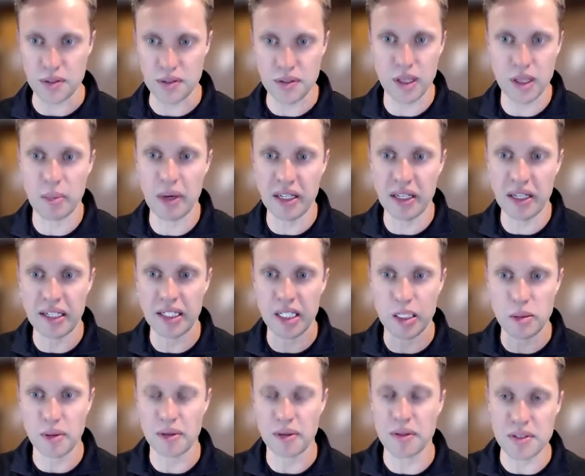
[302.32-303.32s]
So they might not need
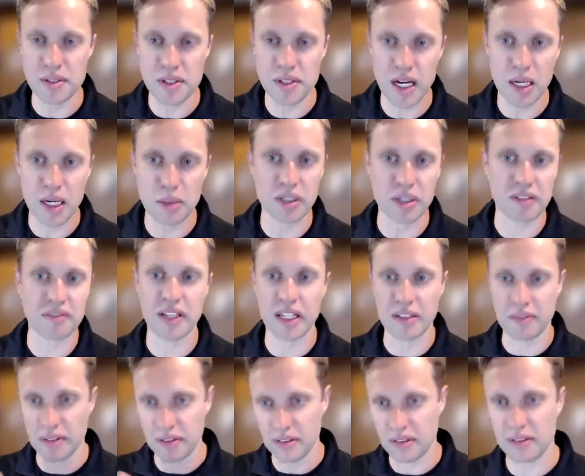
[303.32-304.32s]
them on this job, but if they
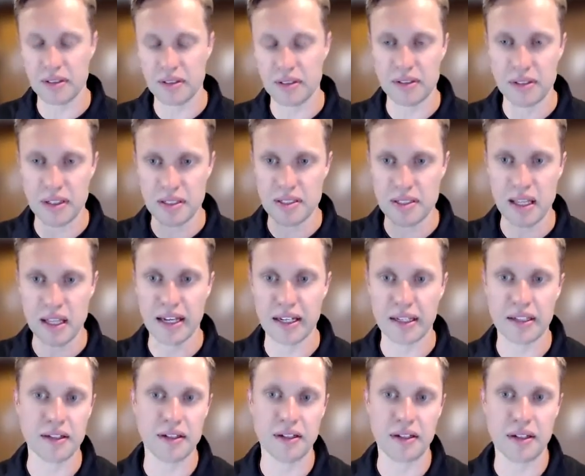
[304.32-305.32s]
have a, mm-hmm. a
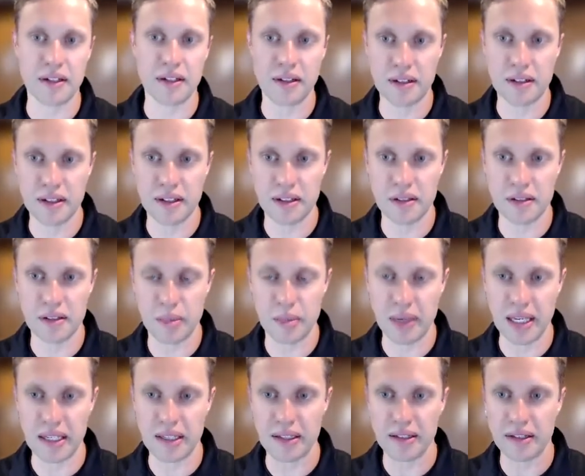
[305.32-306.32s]
slack in their in their
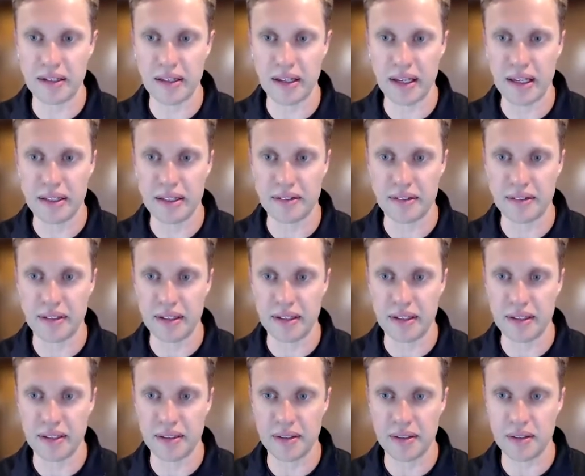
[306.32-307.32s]
demand at
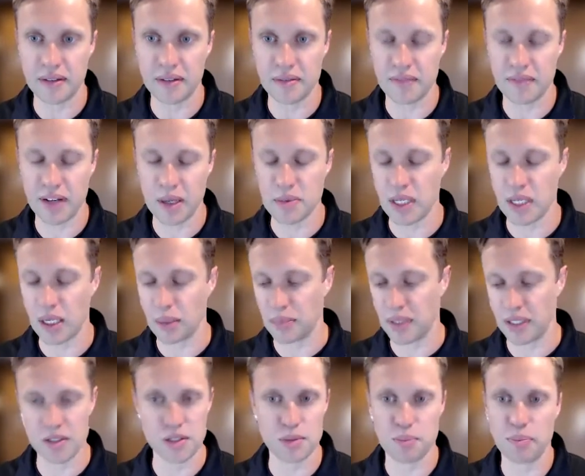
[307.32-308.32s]
uh, in their fab shop,
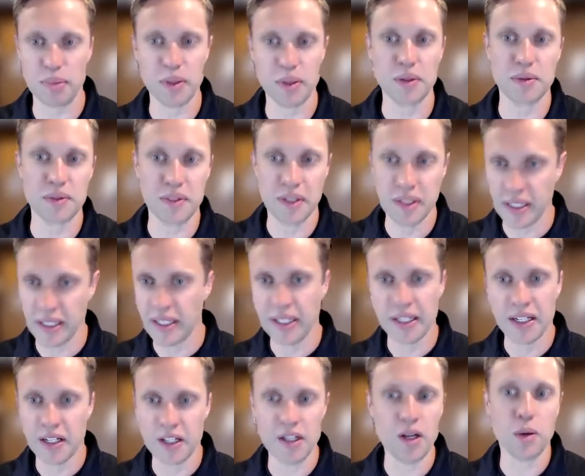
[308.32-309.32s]
they just build
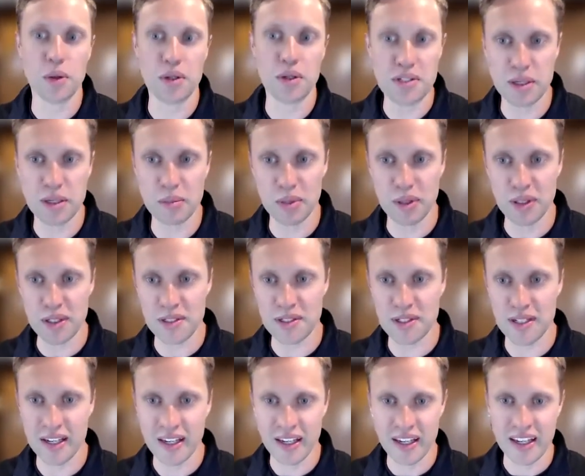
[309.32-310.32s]
known assemblies.
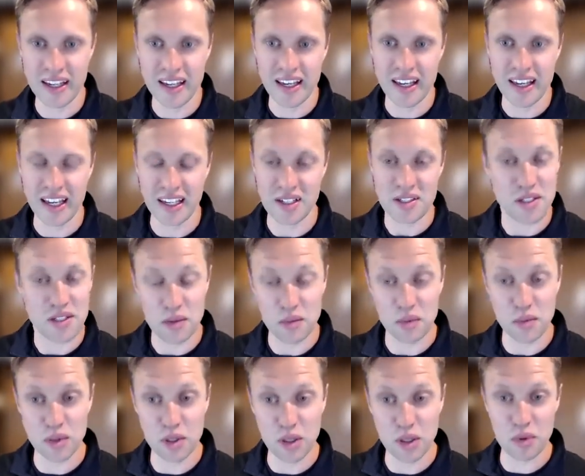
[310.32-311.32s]
And he said,
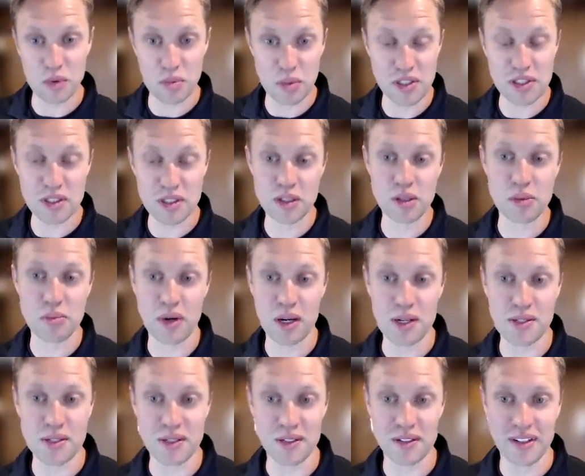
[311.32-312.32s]
you know, with material
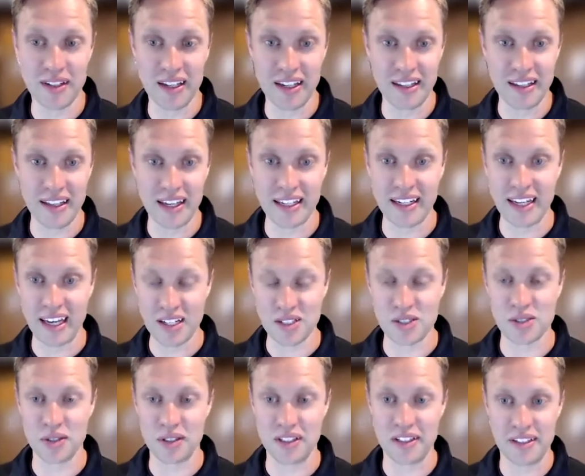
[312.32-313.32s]
pricing today, that
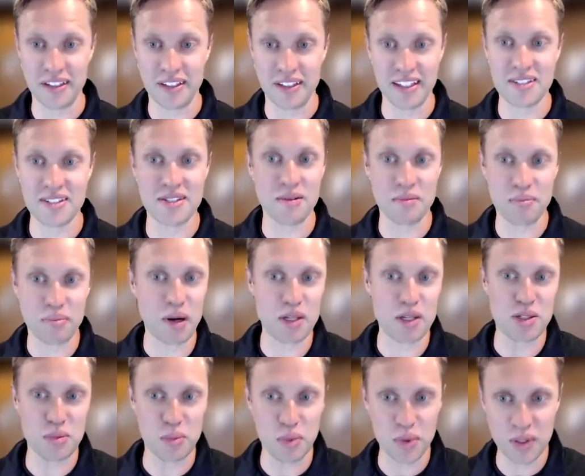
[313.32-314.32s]
actually isn't
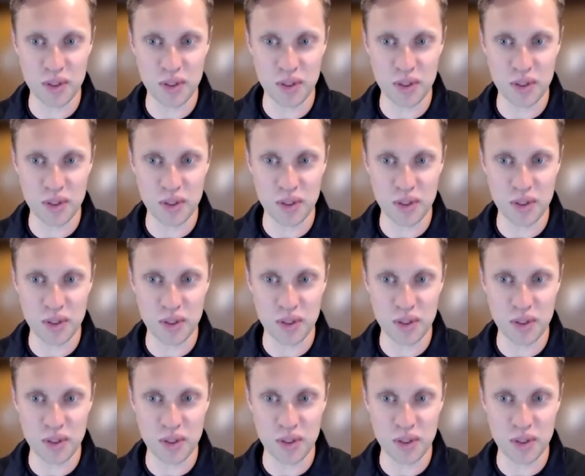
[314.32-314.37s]
possible.